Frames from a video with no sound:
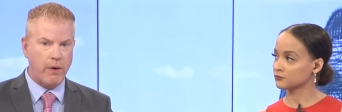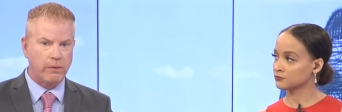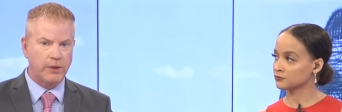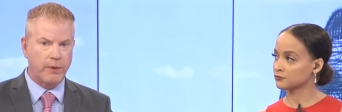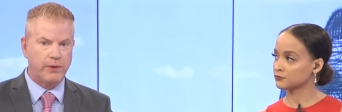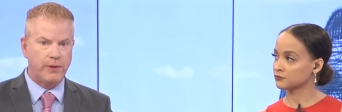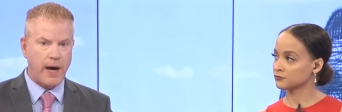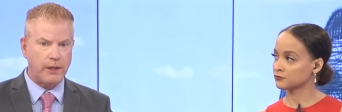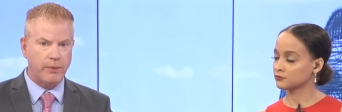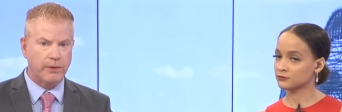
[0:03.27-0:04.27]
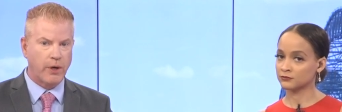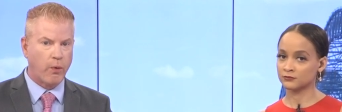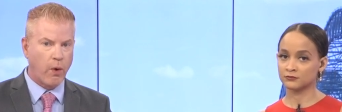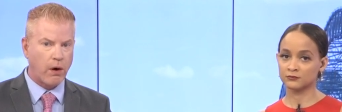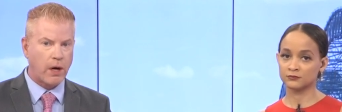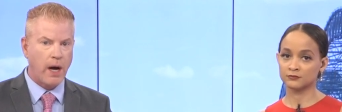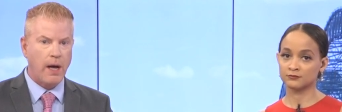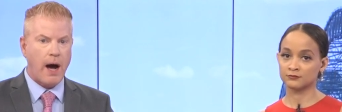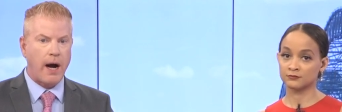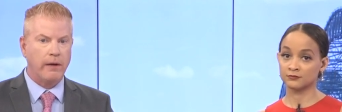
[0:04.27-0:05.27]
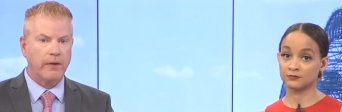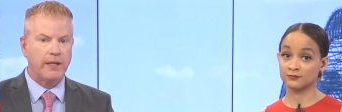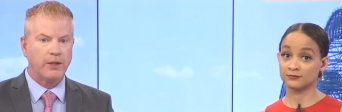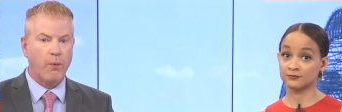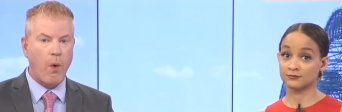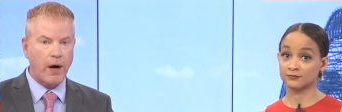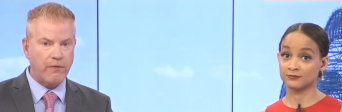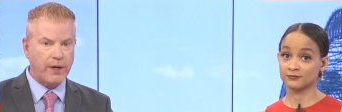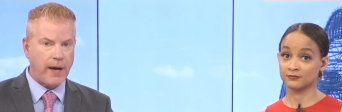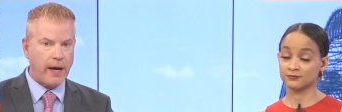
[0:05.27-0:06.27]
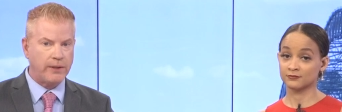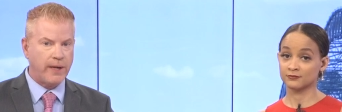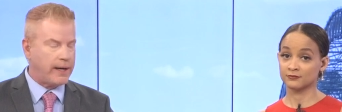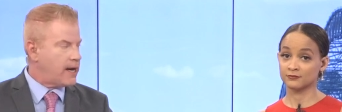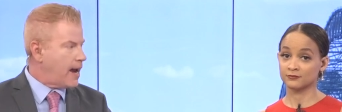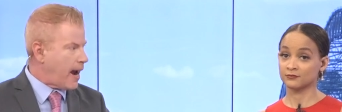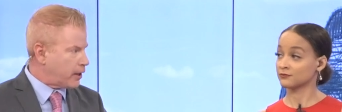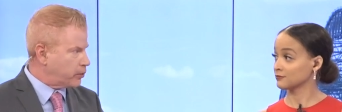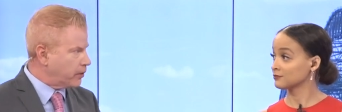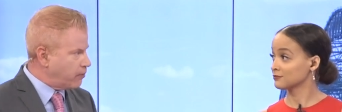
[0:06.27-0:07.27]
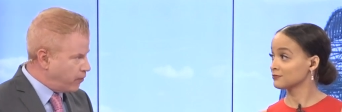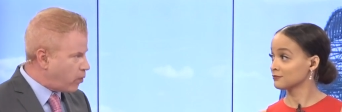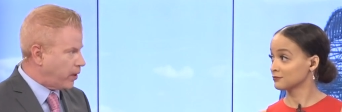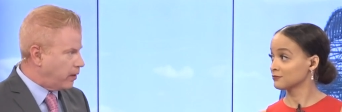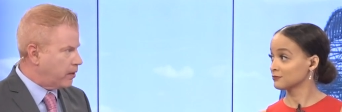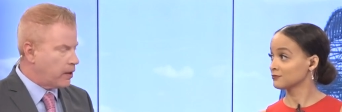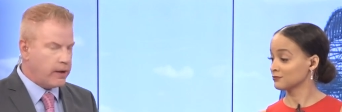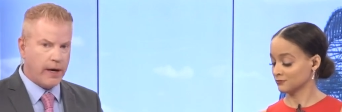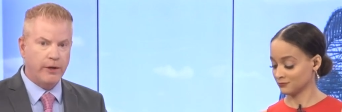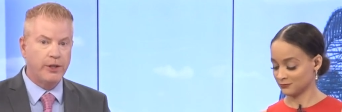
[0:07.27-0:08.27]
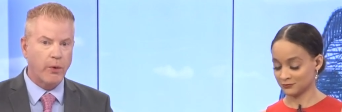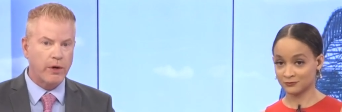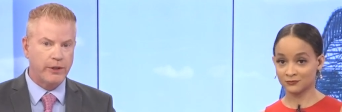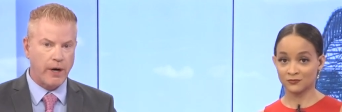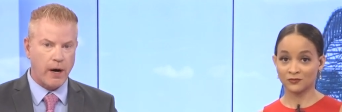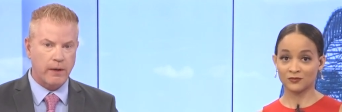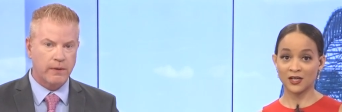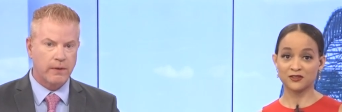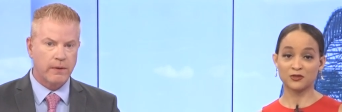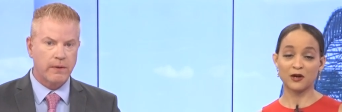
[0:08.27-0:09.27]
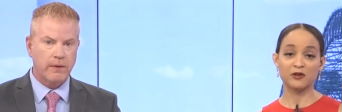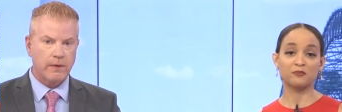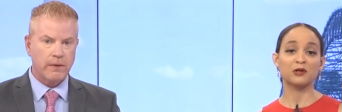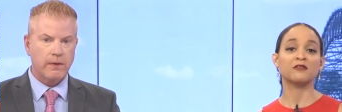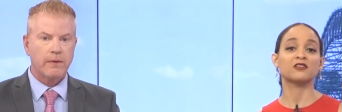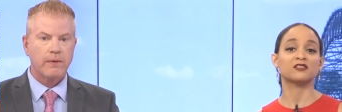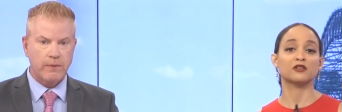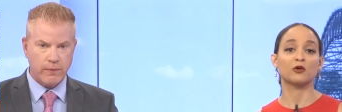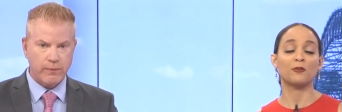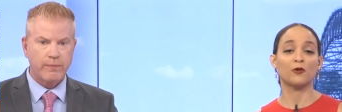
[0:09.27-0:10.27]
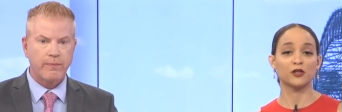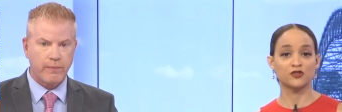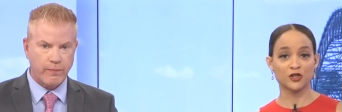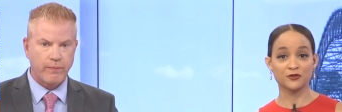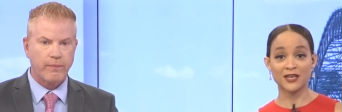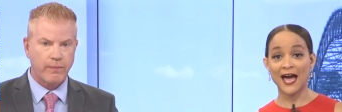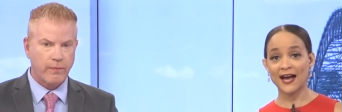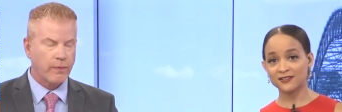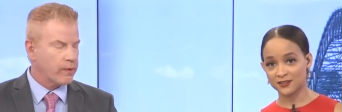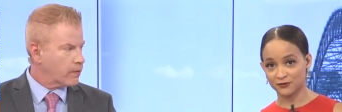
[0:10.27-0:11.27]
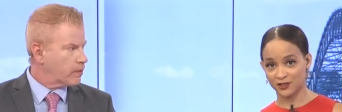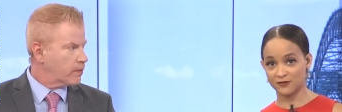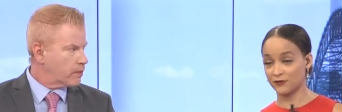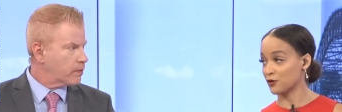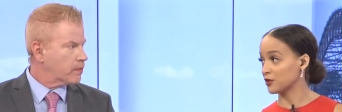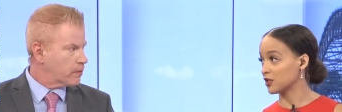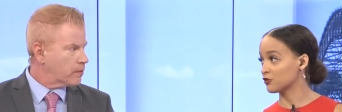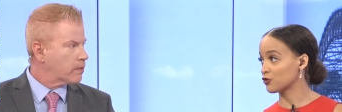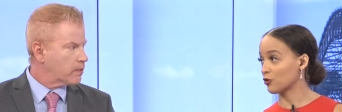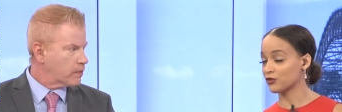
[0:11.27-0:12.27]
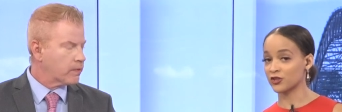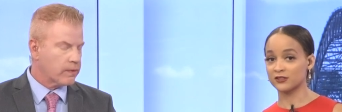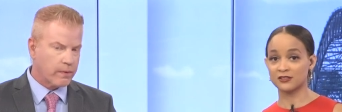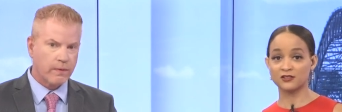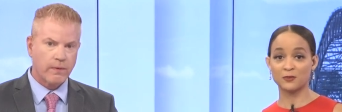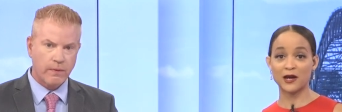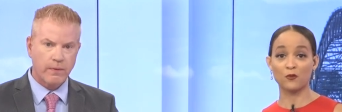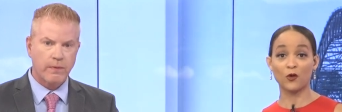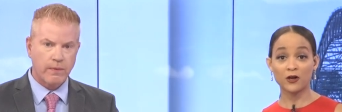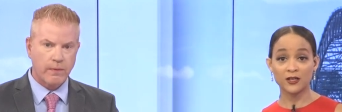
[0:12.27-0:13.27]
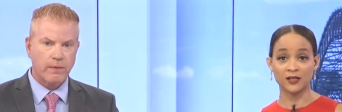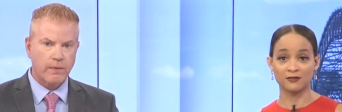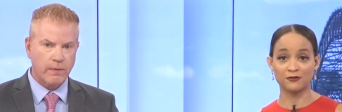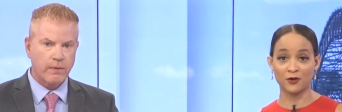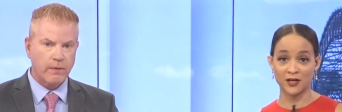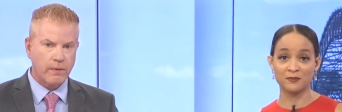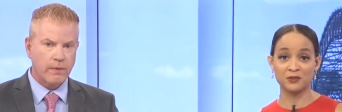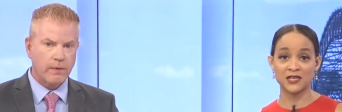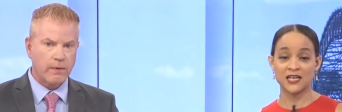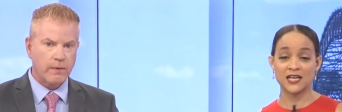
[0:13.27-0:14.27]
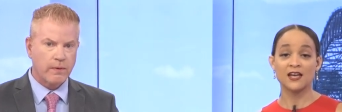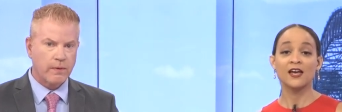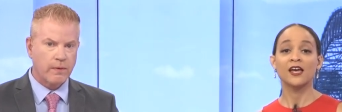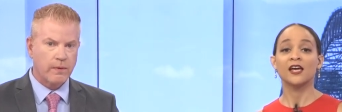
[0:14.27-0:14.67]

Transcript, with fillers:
Speaker 1: Jones was scheduled to work on at least one of the days that he actually voted in Georgia.
Speaker 2: That's right. We've previously reported Jones actively voted in Georgia despite working for MPD.